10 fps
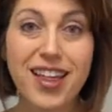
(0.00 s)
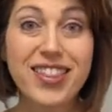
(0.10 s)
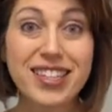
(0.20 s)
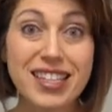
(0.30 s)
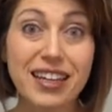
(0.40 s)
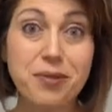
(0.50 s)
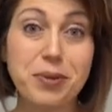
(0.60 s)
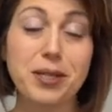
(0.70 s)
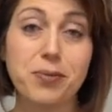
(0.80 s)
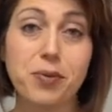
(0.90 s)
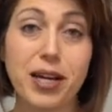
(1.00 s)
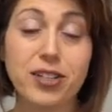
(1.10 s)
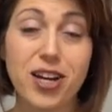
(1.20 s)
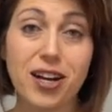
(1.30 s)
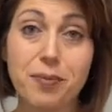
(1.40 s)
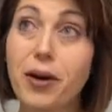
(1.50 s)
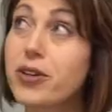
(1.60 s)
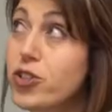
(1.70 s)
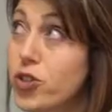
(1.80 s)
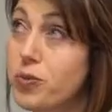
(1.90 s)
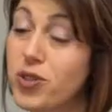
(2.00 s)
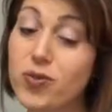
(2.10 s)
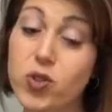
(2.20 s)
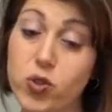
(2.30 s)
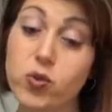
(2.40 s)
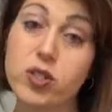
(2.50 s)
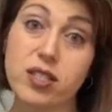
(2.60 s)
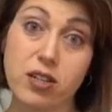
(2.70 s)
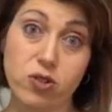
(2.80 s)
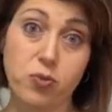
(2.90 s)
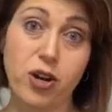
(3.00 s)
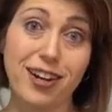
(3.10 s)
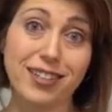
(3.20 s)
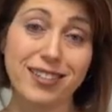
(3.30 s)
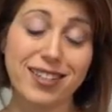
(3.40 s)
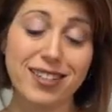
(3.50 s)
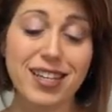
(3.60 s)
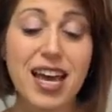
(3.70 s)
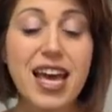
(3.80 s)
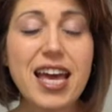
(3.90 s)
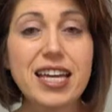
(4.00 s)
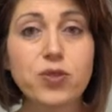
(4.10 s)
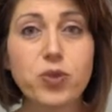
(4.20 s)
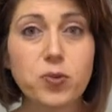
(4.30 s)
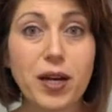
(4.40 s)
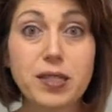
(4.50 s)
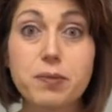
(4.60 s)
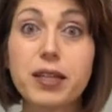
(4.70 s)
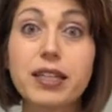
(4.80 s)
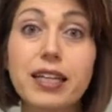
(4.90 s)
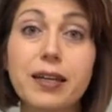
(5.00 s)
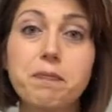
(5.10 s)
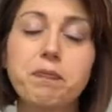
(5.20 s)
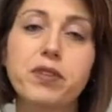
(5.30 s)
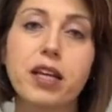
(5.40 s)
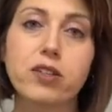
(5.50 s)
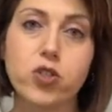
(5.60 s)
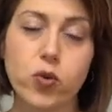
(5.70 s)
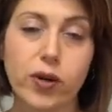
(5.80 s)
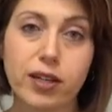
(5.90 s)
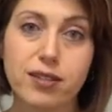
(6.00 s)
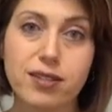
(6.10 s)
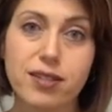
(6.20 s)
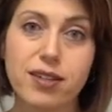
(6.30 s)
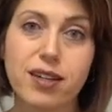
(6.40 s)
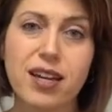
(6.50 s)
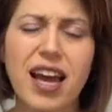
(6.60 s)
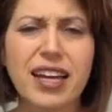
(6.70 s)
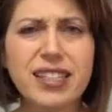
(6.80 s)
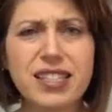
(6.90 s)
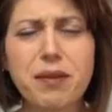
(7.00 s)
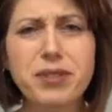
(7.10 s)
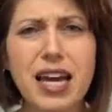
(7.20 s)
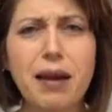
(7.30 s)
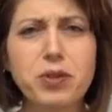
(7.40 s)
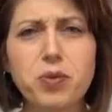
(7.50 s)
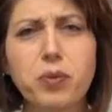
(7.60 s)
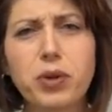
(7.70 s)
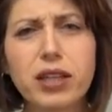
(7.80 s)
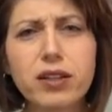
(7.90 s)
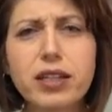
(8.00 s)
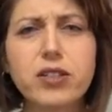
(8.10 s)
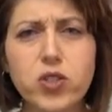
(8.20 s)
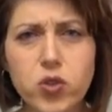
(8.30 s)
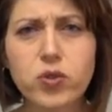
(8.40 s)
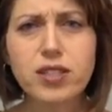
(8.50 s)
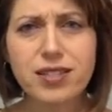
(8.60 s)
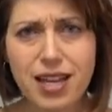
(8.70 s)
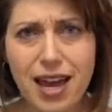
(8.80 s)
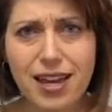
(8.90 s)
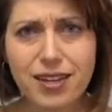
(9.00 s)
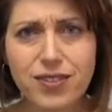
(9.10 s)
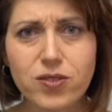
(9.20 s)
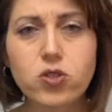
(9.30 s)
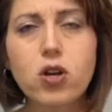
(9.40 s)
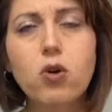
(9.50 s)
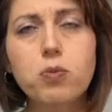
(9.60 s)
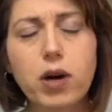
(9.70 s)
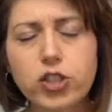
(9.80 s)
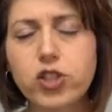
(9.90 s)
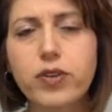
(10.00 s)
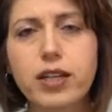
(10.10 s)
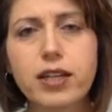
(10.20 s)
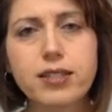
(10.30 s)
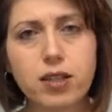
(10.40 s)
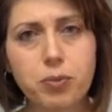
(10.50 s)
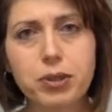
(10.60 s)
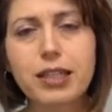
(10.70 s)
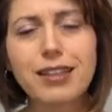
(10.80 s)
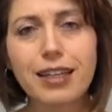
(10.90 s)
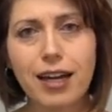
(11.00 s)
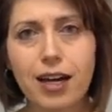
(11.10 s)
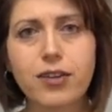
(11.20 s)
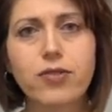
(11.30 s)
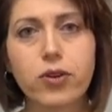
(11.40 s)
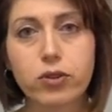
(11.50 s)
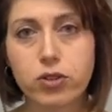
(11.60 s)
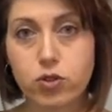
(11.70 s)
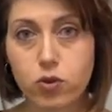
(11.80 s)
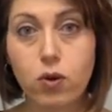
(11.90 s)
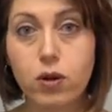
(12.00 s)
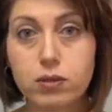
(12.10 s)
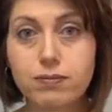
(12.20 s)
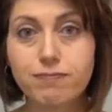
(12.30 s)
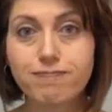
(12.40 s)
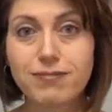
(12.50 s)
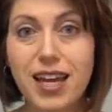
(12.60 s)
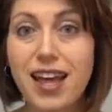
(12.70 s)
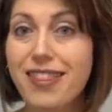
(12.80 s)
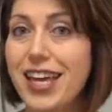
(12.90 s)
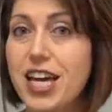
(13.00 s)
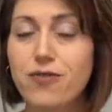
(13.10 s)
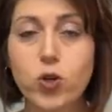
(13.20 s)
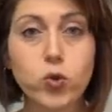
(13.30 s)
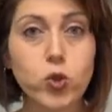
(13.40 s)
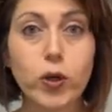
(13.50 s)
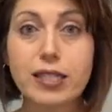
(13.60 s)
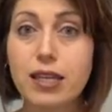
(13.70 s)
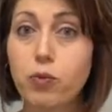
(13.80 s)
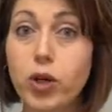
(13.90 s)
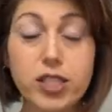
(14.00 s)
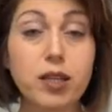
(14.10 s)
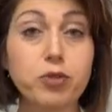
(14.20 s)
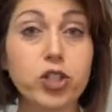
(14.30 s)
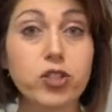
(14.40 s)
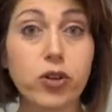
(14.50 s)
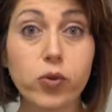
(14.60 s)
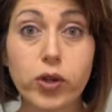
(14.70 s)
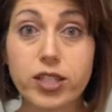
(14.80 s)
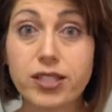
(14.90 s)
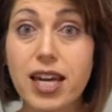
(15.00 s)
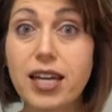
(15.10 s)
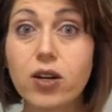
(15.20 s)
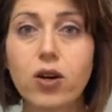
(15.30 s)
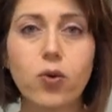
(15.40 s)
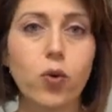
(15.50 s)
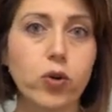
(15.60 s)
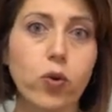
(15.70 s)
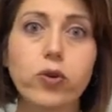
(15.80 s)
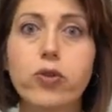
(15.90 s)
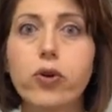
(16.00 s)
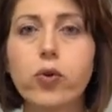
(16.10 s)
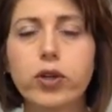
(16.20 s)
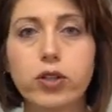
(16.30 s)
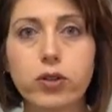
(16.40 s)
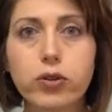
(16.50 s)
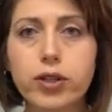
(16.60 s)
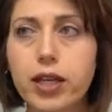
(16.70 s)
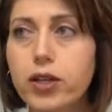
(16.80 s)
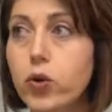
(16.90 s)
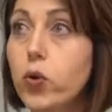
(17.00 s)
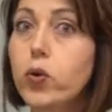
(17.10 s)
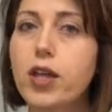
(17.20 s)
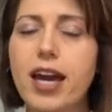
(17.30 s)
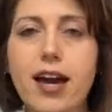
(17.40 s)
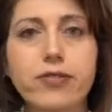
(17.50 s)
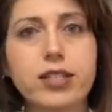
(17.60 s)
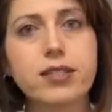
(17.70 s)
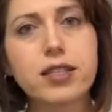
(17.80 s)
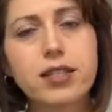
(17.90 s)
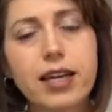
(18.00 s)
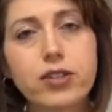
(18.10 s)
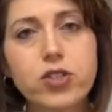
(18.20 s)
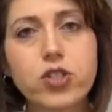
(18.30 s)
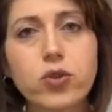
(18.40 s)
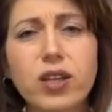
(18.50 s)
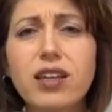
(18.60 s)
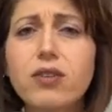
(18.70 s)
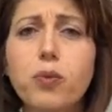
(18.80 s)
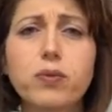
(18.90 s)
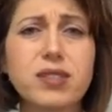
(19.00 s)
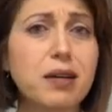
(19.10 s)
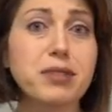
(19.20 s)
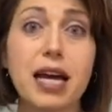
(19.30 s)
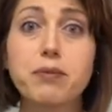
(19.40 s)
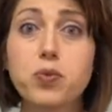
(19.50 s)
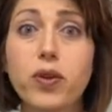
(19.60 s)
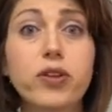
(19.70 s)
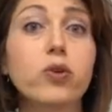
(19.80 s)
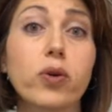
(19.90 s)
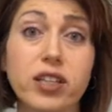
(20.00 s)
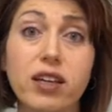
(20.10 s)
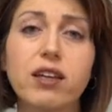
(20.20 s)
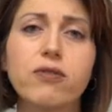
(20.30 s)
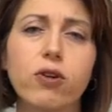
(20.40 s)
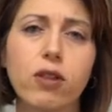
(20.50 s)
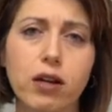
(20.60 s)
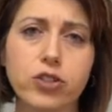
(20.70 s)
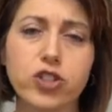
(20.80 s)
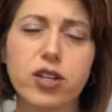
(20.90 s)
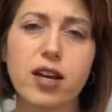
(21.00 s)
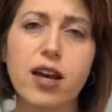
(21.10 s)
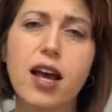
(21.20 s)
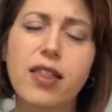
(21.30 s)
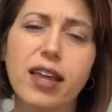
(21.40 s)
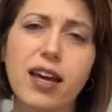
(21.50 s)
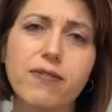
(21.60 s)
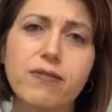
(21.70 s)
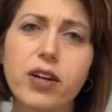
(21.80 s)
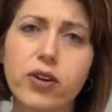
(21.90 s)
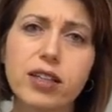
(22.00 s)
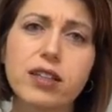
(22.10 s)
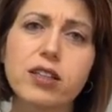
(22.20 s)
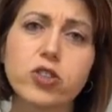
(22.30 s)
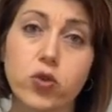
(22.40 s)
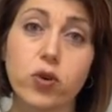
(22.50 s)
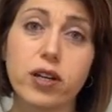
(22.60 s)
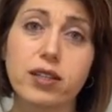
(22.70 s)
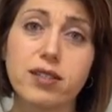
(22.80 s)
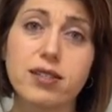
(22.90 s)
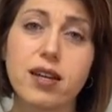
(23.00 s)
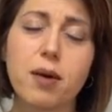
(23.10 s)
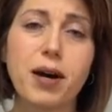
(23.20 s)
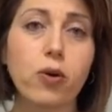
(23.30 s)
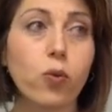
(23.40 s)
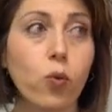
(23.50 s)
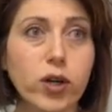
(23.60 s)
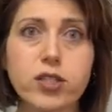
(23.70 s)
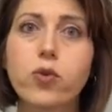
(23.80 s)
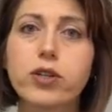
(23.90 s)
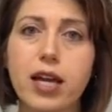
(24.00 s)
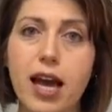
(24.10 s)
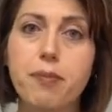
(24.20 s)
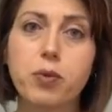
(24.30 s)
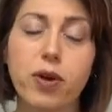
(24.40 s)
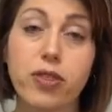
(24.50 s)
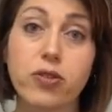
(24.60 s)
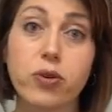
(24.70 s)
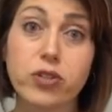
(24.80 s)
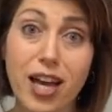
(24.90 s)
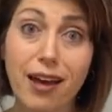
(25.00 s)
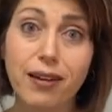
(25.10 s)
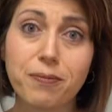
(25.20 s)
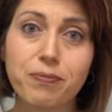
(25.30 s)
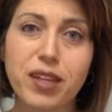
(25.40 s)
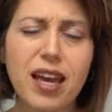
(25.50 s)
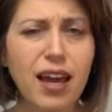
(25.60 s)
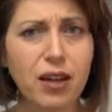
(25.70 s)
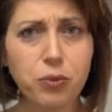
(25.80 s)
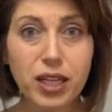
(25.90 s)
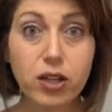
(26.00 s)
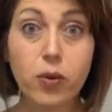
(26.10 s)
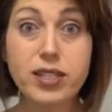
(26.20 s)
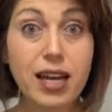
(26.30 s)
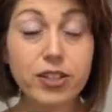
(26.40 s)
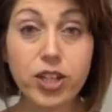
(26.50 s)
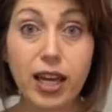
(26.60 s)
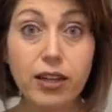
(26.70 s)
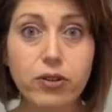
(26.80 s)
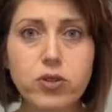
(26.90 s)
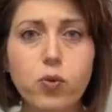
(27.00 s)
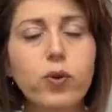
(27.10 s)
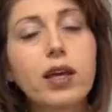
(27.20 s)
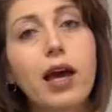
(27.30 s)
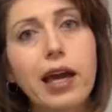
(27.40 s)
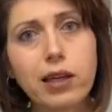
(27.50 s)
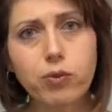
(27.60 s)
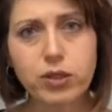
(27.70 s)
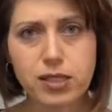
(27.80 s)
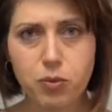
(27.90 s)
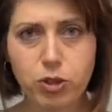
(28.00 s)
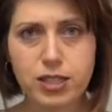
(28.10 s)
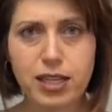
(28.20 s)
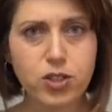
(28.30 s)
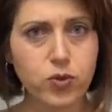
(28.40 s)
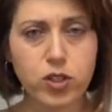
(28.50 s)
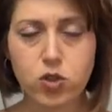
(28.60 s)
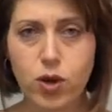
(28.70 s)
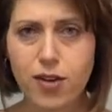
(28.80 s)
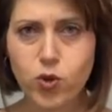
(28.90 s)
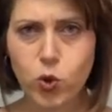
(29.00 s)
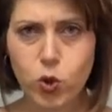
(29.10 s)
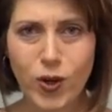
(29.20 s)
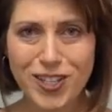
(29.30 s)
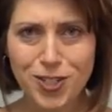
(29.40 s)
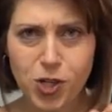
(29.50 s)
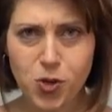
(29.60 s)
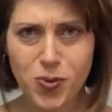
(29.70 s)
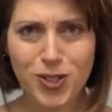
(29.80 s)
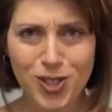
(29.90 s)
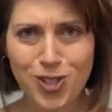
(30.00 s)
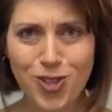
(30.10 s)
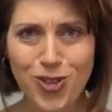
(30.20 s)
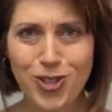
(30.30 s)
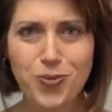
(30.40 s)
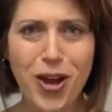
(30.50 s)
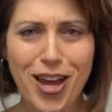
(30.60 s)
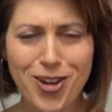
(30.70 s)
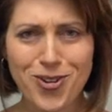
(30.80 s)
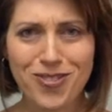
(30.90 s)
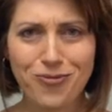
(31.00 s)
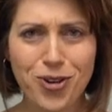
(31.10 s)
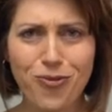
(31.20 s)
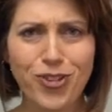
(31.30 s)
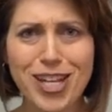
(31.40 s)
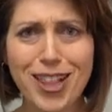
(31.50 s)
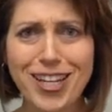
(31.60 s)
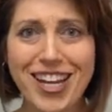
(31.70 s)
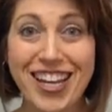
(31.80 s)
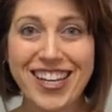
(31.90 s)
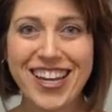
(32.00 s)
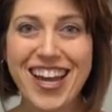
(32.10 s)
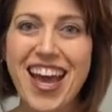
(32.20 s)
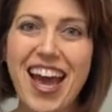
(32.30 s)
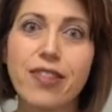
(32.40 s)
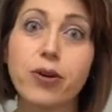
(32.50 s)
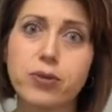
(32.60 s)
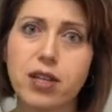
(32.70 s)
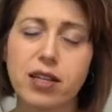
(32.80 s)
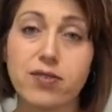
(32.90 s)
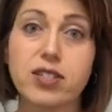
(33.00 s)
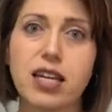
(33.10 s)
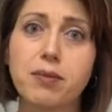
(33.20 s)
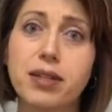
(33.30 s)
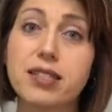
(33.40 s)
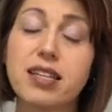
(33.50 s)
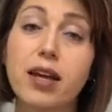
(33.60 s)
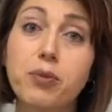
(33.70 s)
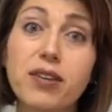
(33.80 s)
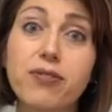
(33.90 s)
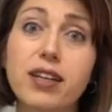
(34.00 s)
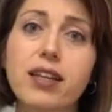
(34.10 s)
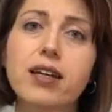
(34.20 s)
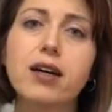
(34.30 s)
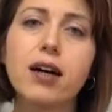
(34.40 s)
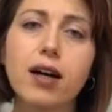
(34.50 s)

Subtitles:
The second piece we want to talk about in terms of student-centered practices is responsibility and choice. And sometimes when we look at a student's day, so much of it is completely out of their control. They have no choice on what subject they're going to take, what order they're going to learn it in, who they have to sit next to, even sometimes what they're going to eat for lunch. They have very little choice about what's going to happen within their day. And we know as educators, we hate when someone says to us, you have no choice, you must teach it this way, with fidelity, and those kind of statements. And we feel like,